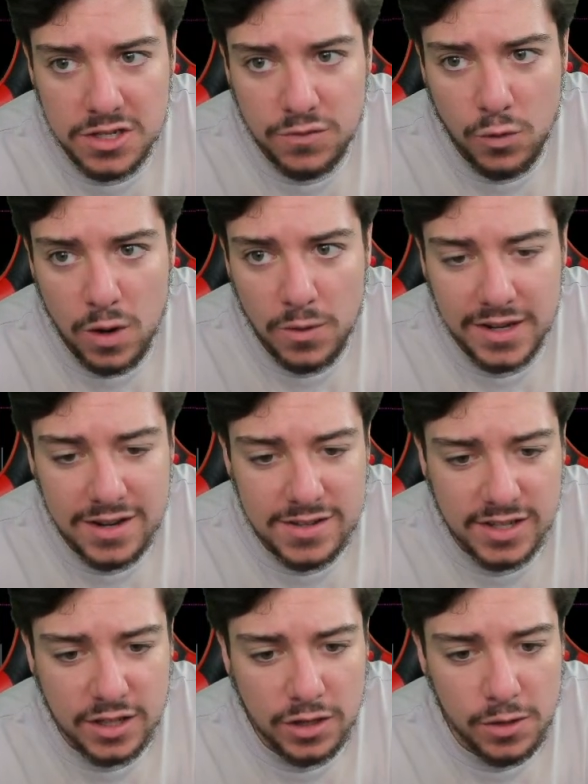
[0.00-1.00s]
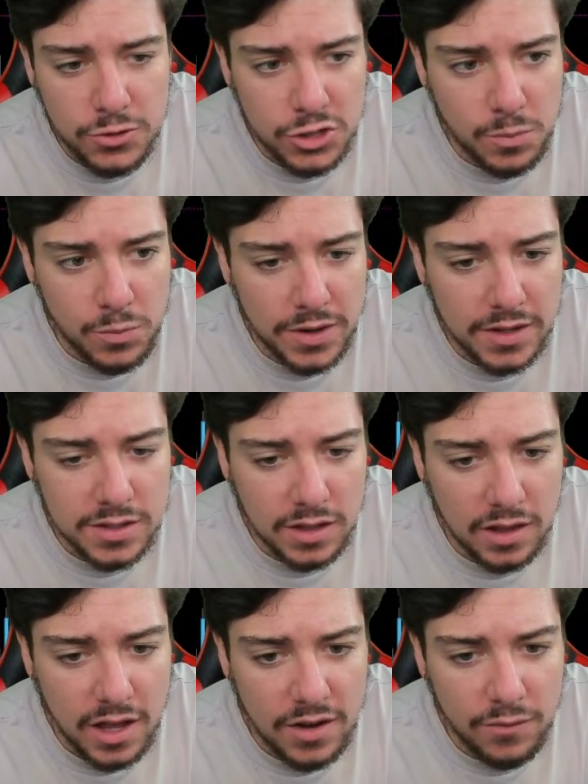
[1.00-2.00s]
This 4-hour candlestick close should bring us a
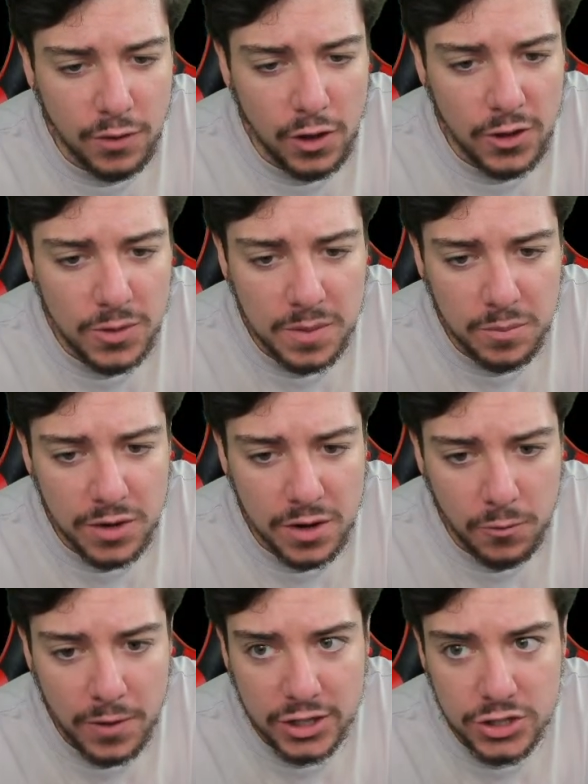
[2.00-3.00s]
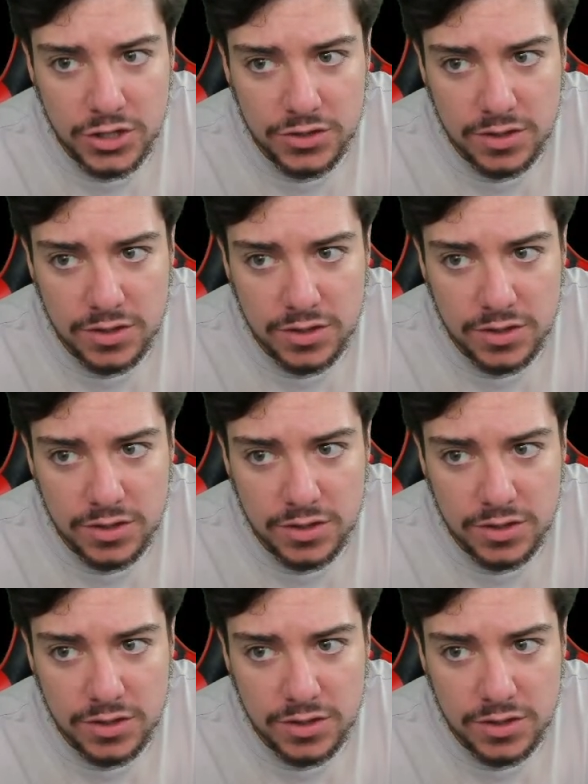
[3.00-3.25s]
lot of volume and direction into the